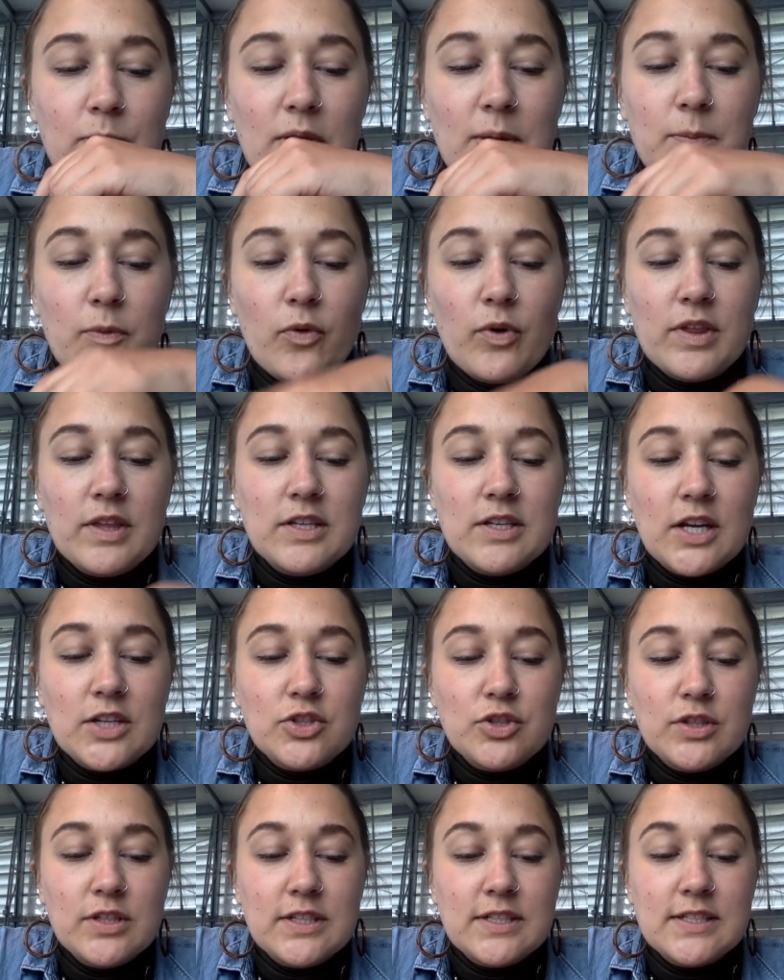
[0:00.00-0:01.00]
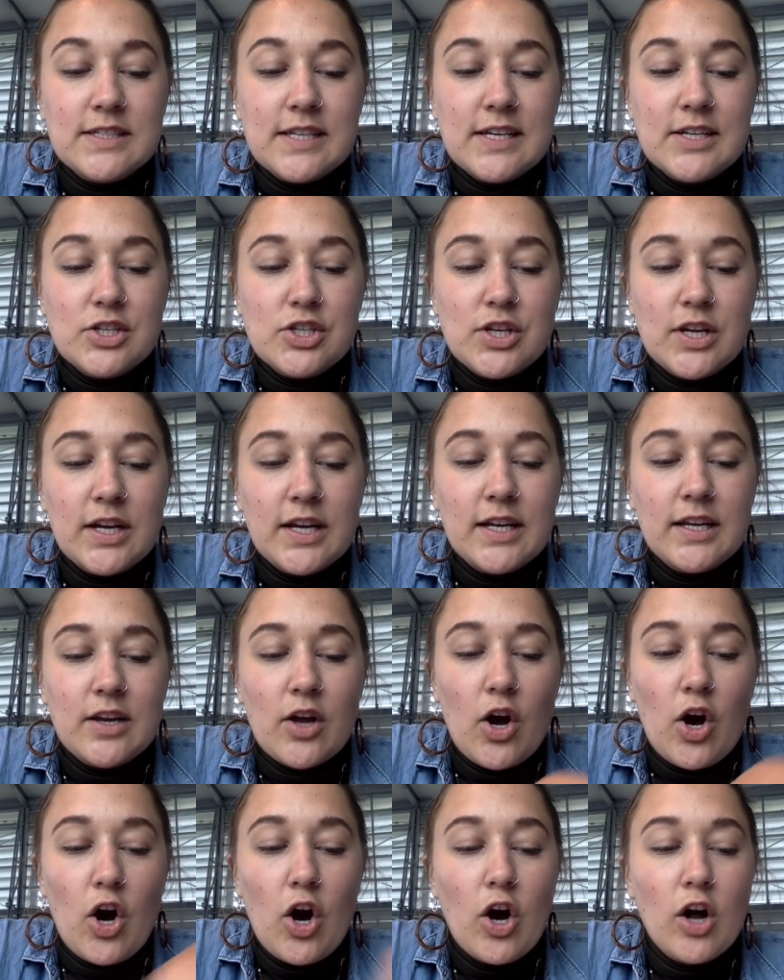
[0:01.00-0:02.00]
But with industrialization,
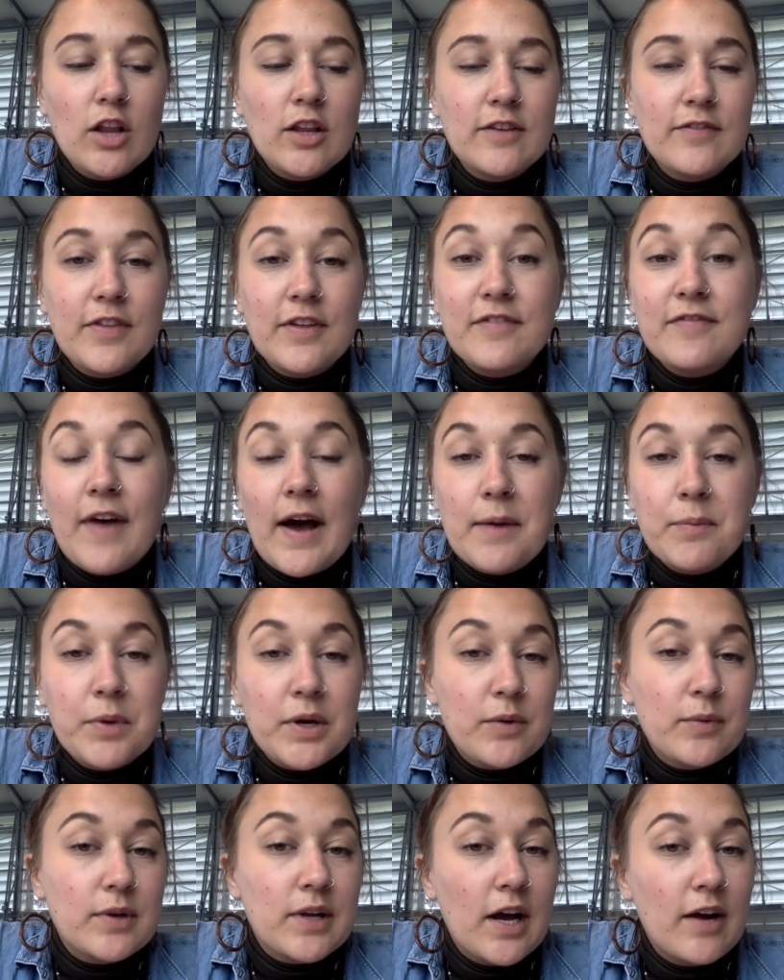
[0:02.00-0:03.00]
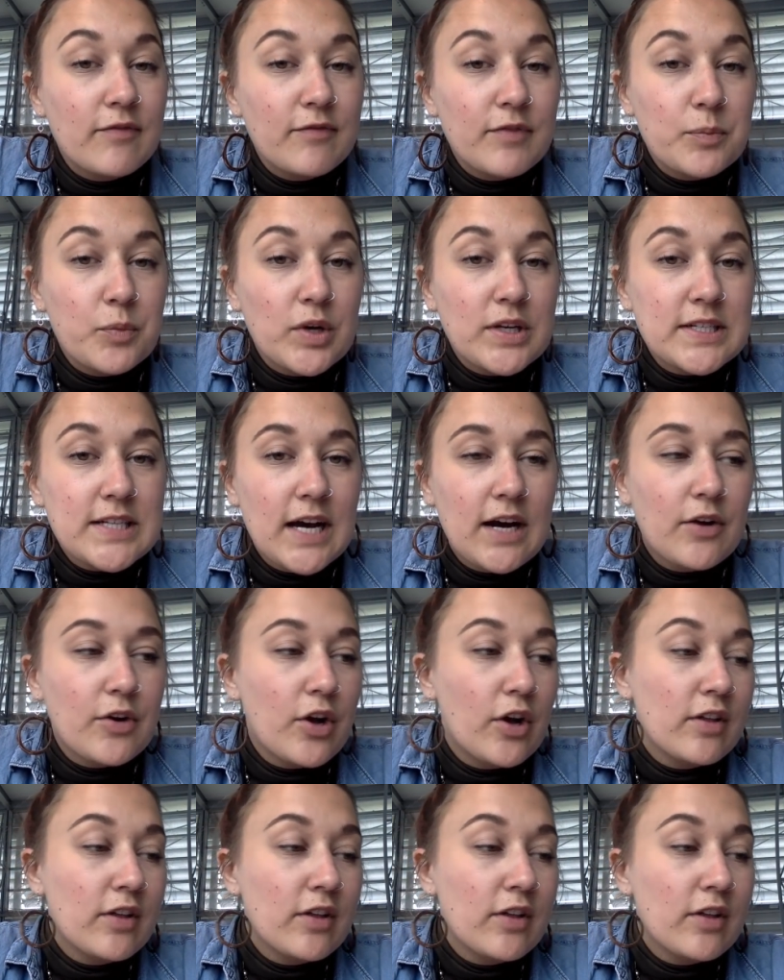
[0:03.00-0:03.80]
all of the fabric would come from one town.